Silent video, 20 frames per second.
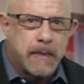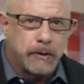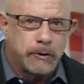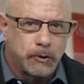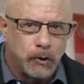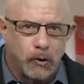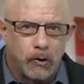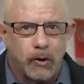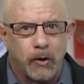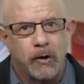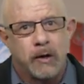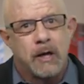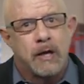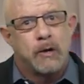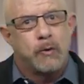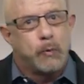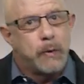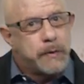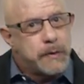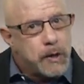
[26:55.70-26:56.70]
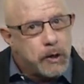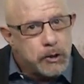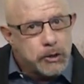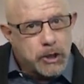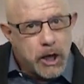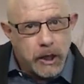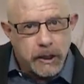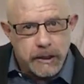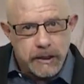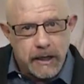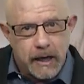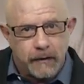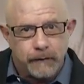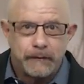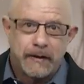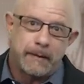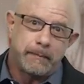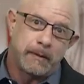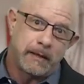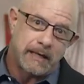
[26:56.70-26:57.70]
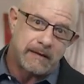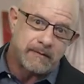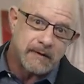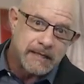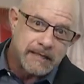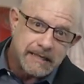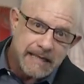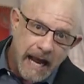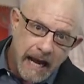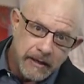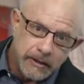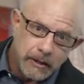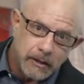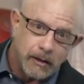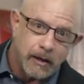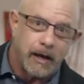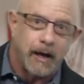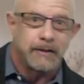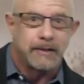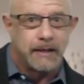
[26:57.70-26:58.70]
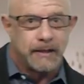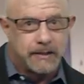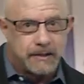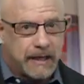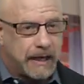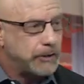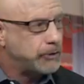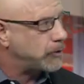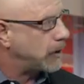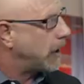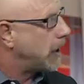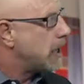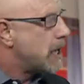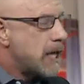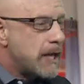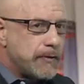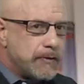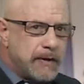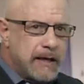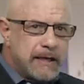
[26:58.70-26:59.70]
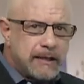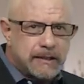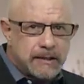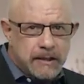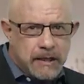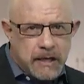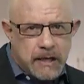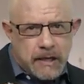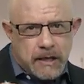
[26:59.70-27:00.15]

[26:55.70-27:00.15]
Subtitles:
the door when they're young enough. They believe in Santa Claus, etc. This